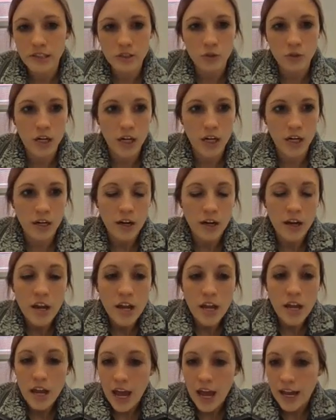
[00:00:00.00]
store,
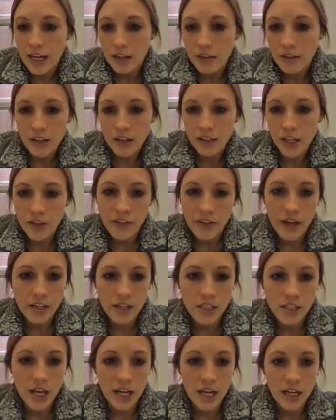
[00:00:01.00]
anything like
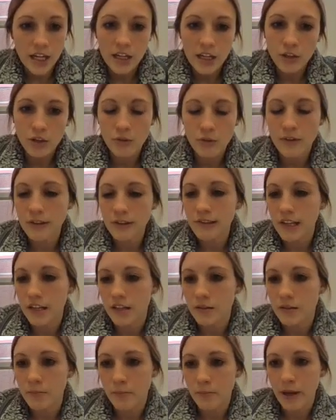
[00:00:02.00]
that to kind of clue us
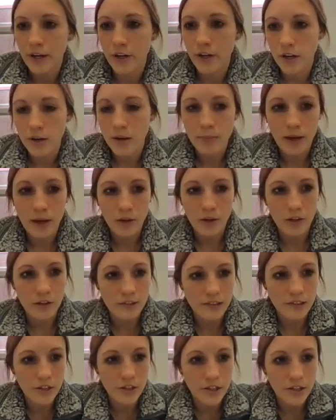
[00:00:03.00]
in better about your
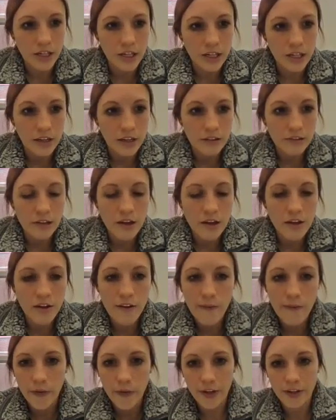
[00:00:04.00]
secret annex.
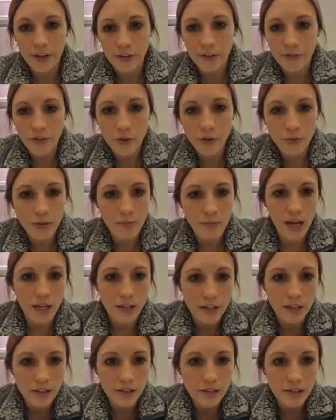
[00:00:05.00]
A few
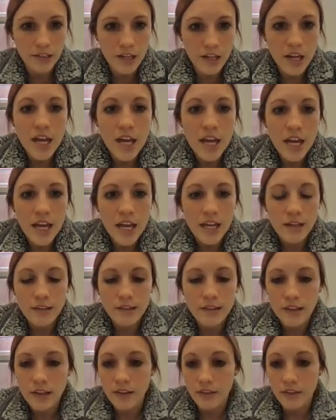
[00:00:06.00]
reminders
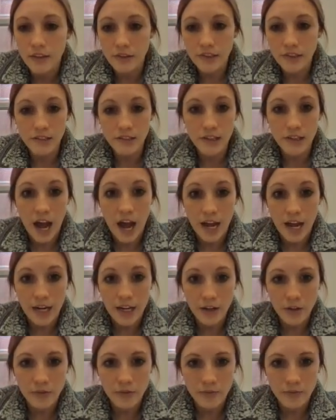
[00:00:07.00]
is this is a
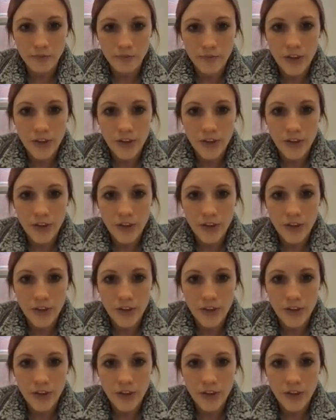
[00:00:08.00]
hideout.